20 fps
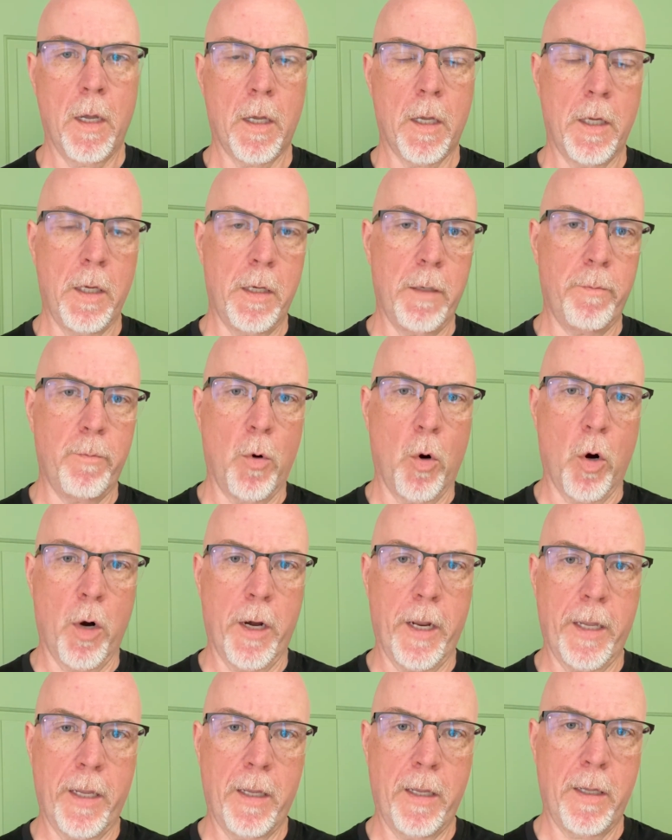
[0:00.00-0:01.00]
Good
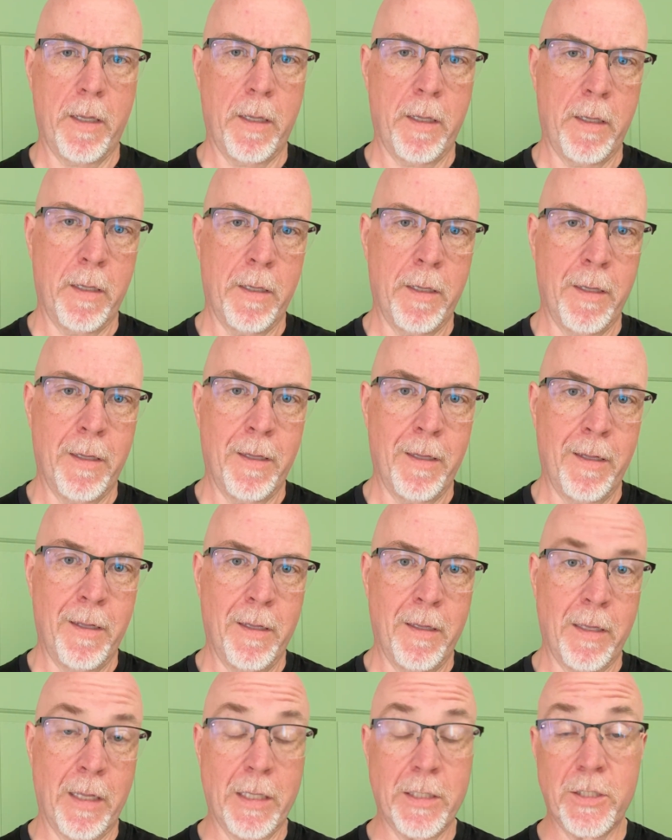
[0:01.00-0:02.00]
morning.
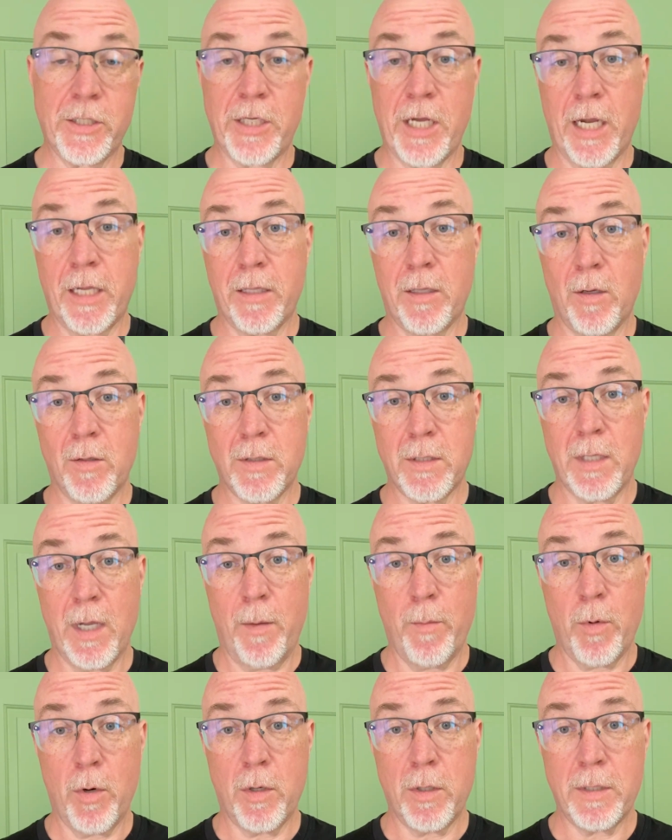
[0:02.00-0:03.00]
Let's check those
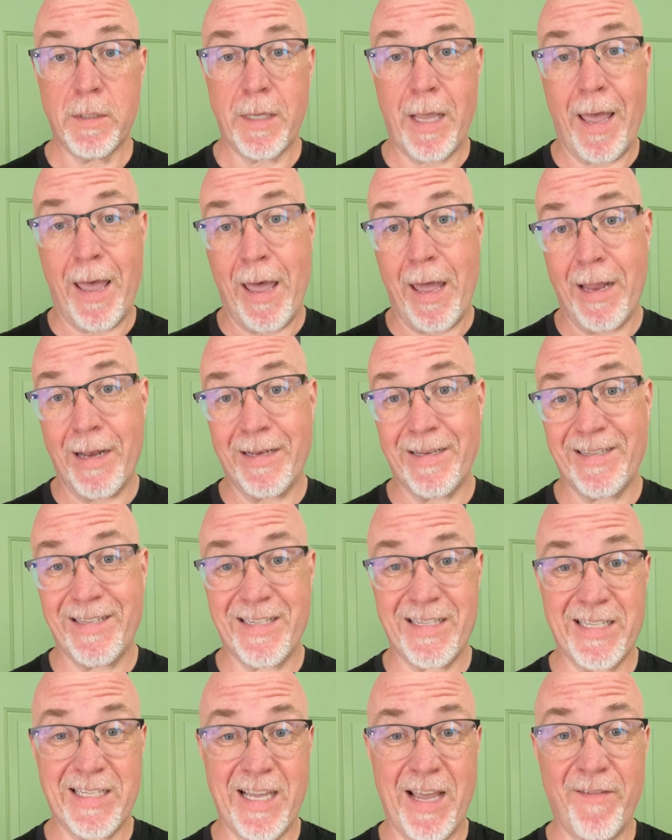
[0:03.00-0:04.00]
numbers at
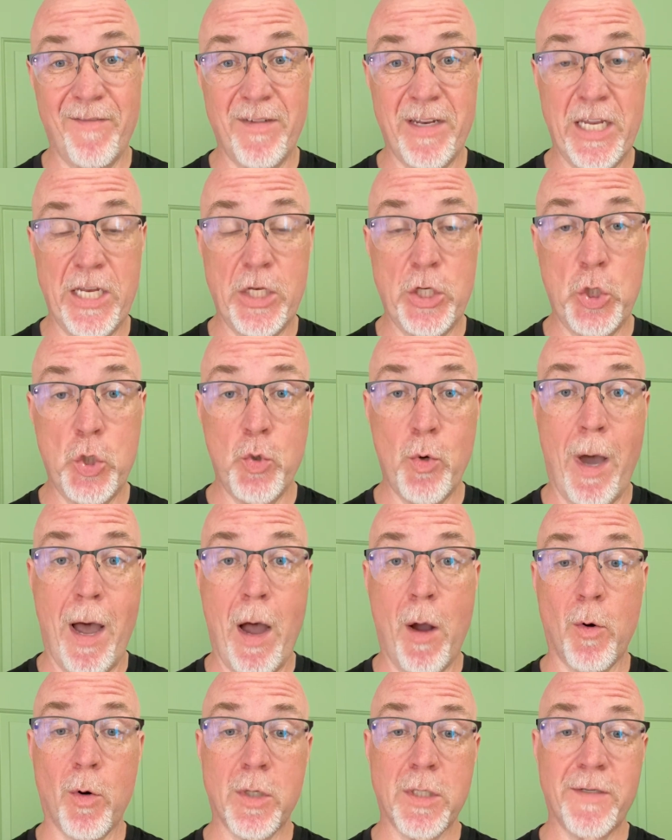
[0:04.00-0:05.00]
72
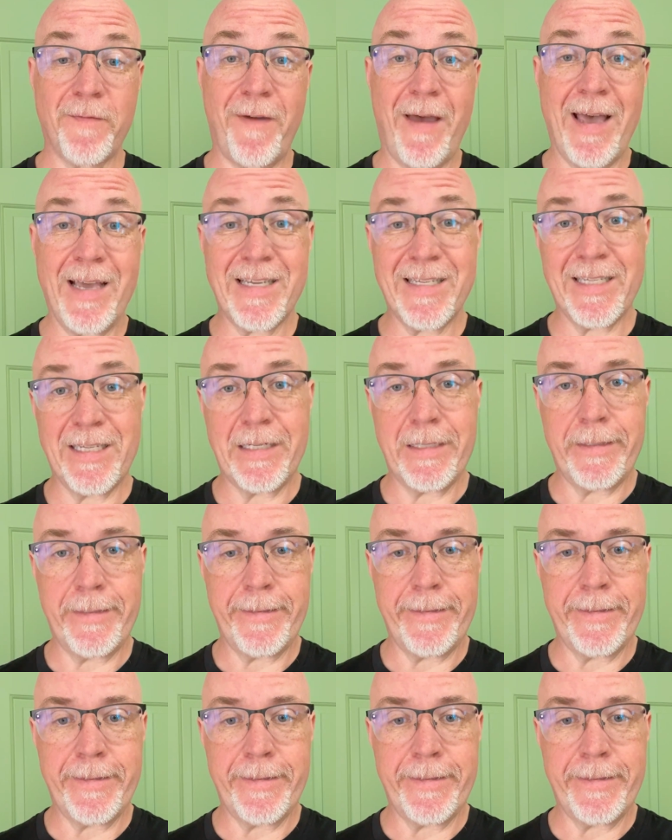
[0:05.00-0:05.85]
hours fasted.